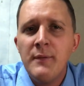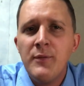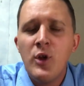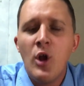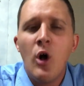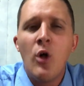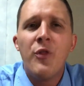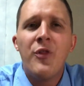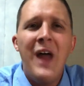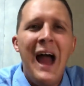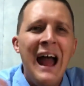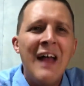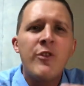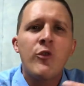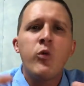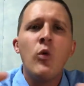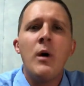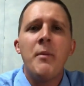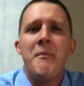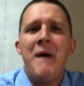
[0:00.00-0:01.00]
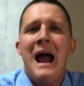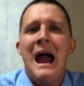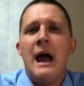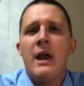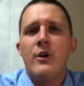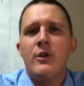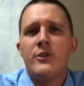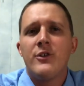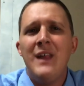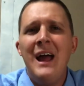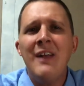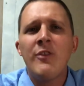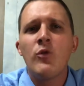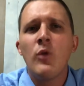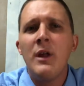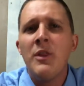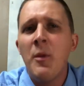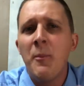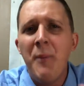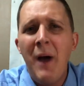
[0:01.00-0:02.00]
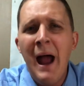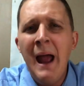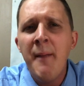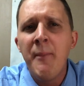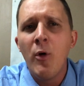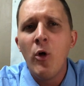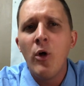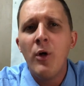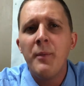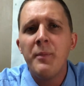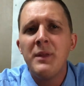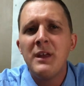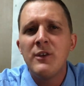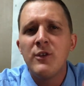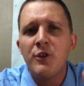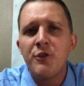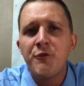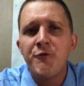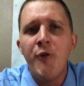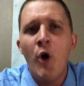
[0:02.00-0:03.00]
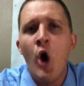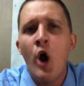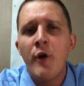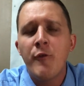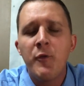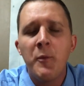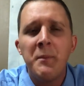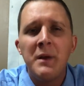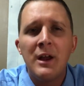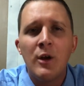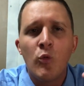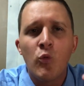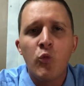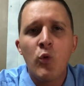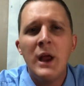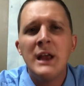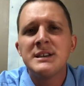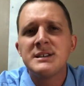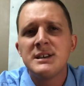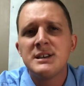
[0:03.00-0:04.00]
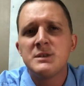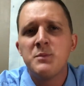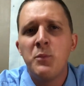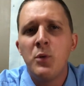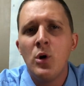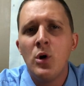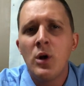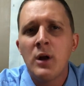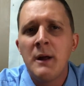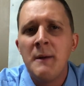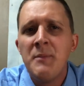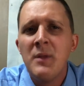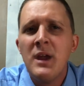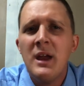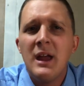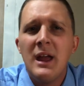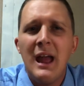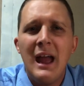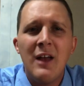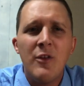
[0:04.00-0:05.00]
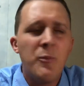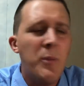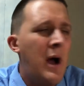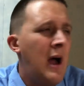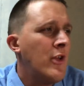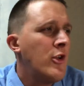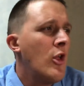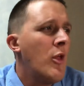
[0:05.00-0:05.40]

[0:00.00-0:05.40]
You know, that's what matters. And that's, and the Bible is as far from being a racist book as possible.